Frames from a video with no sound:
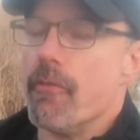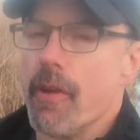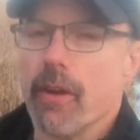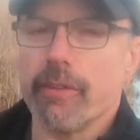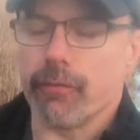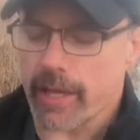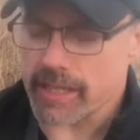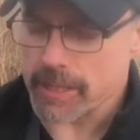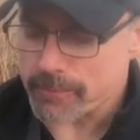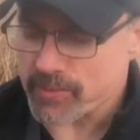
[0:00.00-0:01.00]
very
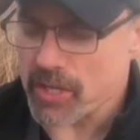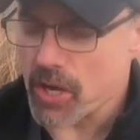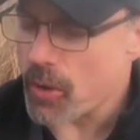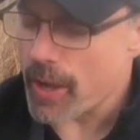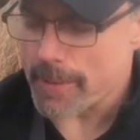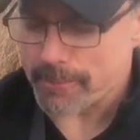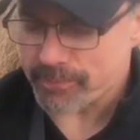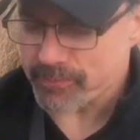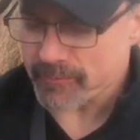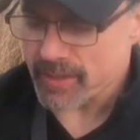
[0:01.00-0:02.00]
flaky. You know what?
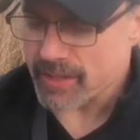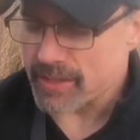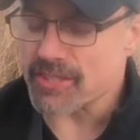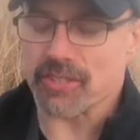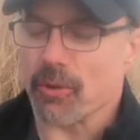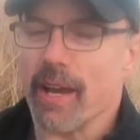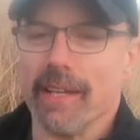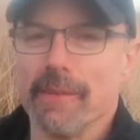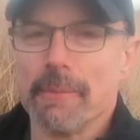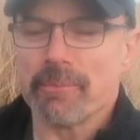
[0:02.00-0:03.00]
This is great.